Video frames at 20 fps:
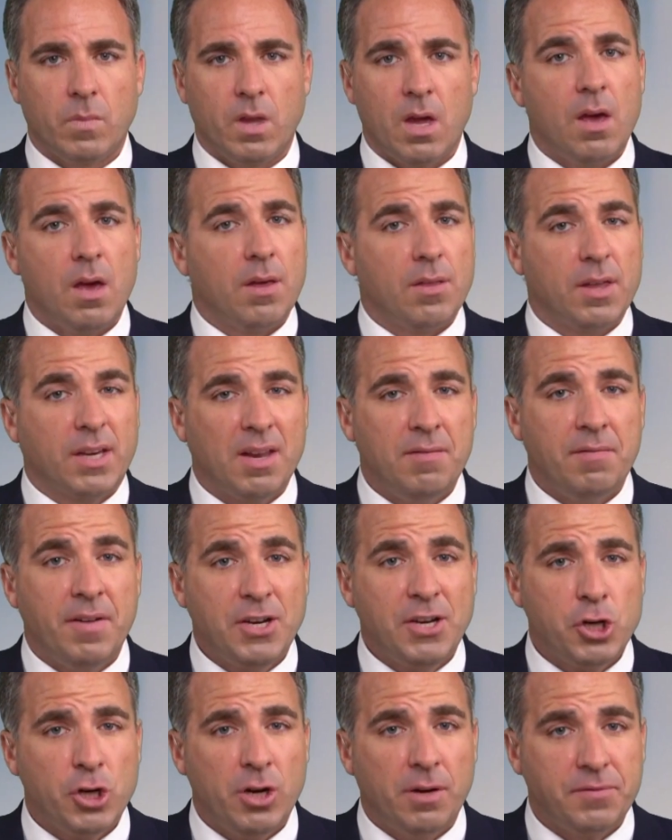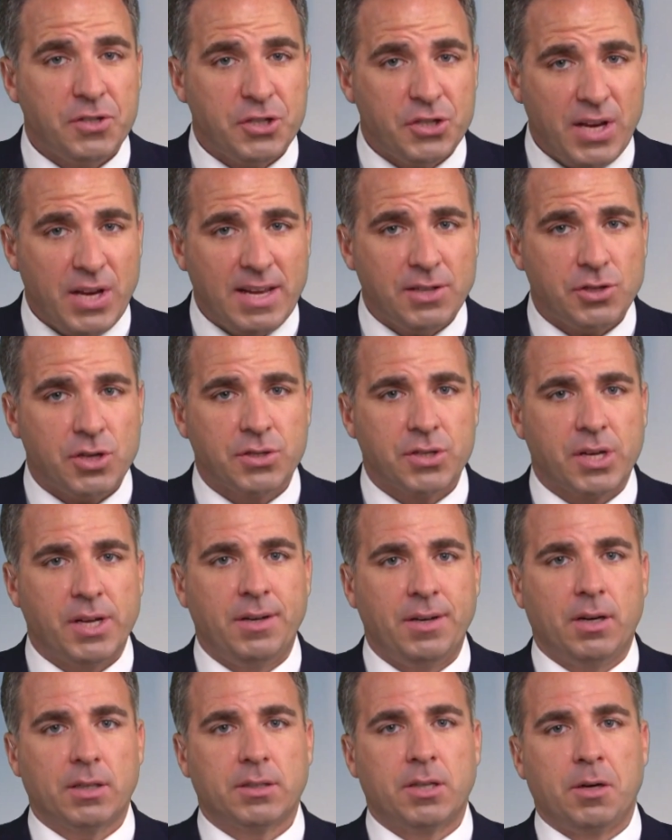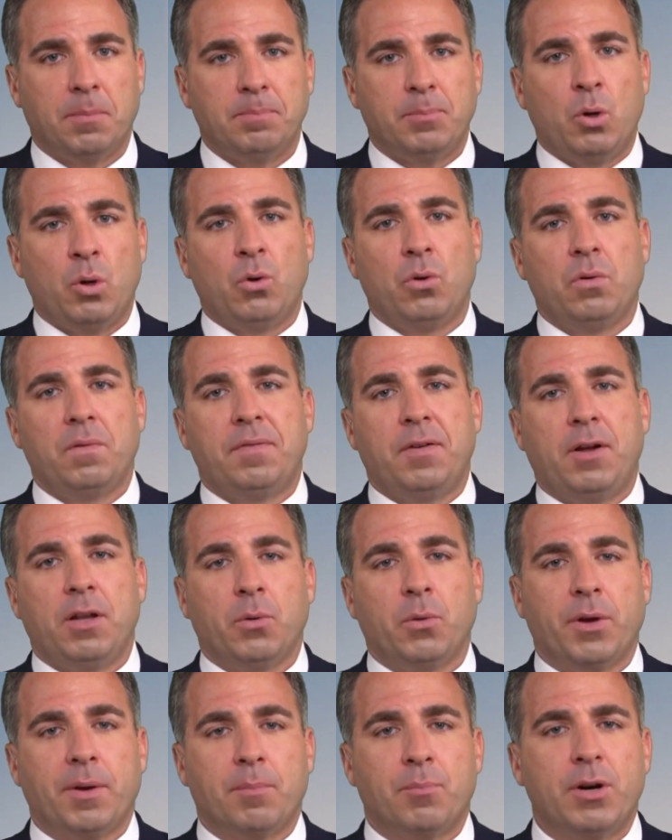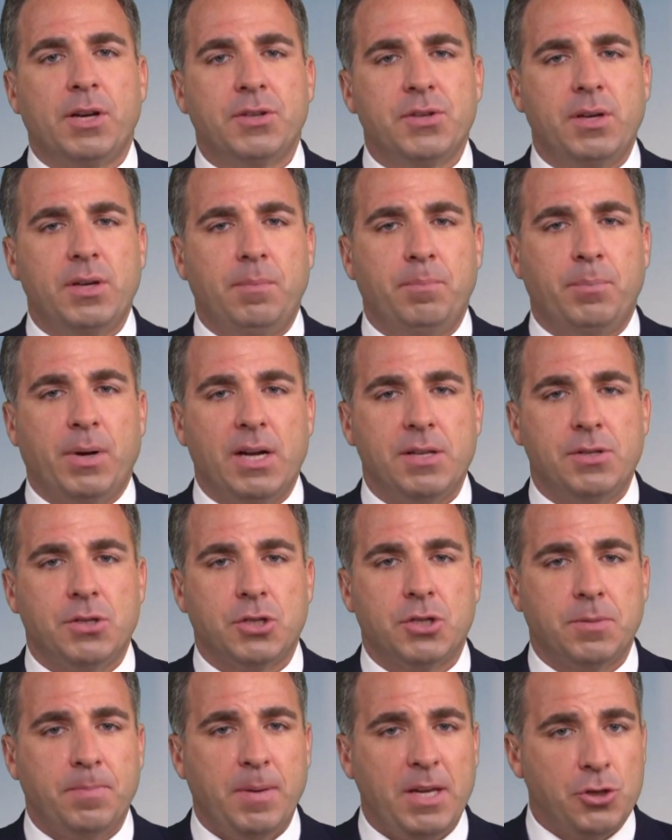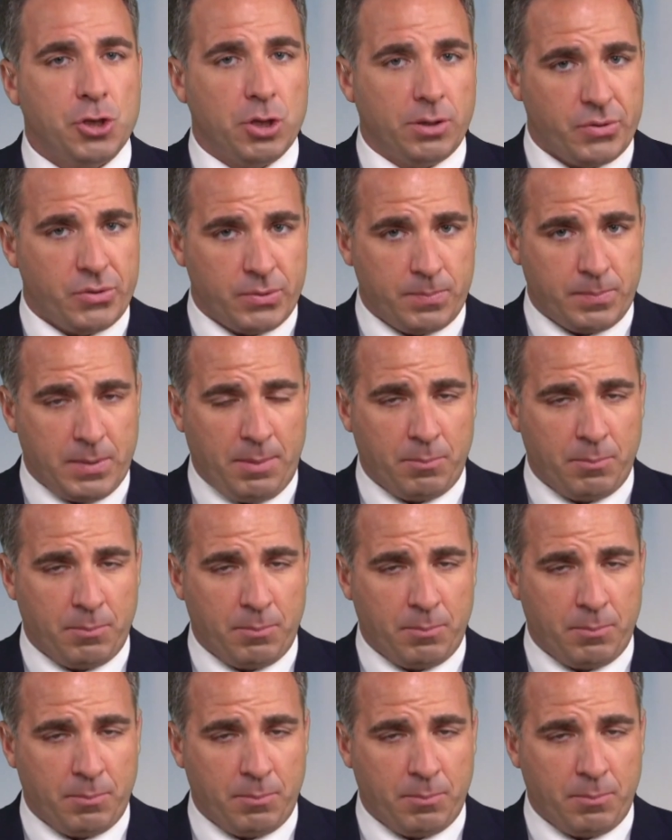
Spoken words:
The Convention of States has conducted a poll following President Biden's speech on September